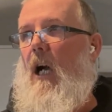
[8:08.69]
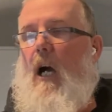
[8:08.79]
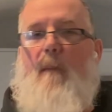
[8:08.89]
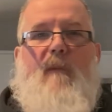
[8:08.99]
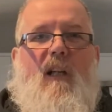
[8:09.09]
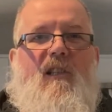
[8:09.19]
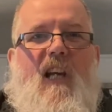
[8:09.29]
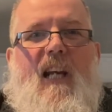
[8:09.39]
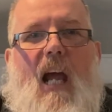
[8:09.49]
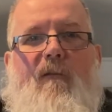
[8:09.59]
I'm not gonna
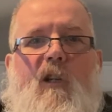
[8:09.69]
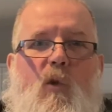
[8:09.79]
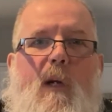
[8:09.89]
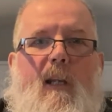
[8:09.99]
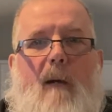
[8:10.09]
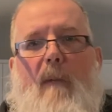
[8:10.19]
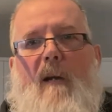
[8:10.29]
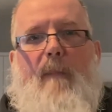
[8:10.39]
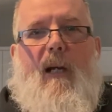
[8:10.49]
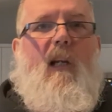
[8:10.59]
say an average week, that
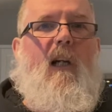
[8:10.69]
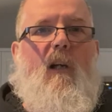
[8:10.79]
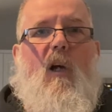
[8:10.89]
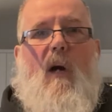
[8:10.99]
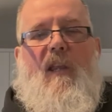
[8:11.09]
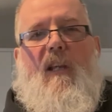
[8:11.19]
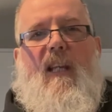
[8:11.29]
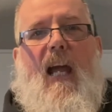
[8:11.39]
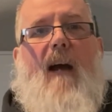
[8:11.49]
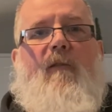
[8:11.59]
might've been a little low. I think
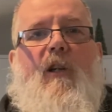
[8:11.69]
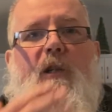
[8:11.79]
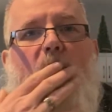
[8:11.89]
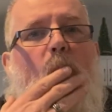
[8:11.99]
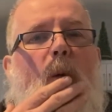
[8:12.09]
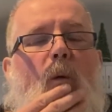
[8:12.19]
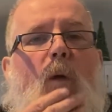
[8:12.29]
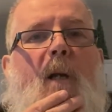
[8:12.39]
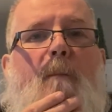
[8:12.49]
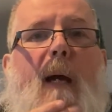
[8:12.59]
the average we were
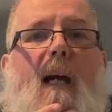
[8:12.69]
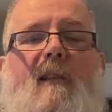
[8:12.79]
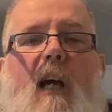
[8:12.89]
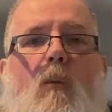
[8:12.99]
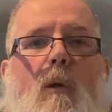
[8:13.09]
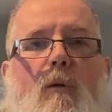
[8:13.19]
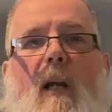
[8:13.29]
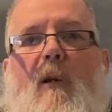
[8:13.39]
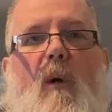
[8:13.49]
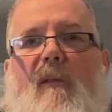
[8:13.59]
running back then, we were
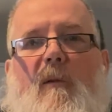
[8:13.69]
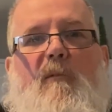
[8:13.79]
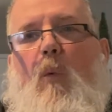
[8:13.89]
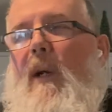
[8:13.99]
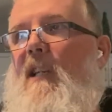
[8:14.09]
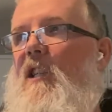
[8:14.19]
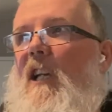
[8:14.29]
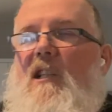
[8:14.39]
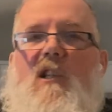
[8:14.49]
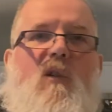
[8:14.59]
anywhere from
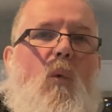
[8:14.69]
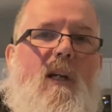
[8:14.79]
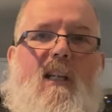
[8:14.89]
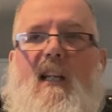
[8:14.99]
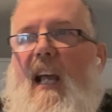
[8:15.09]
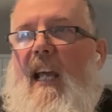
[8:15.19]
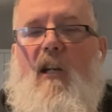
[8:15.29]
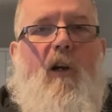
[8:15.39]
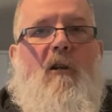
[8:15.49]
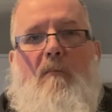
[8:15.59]
26 to
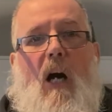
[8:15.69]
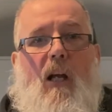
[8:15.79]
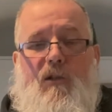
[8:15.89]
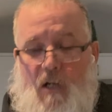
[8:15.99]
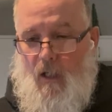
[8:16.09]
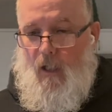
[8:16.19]
2,800 miles.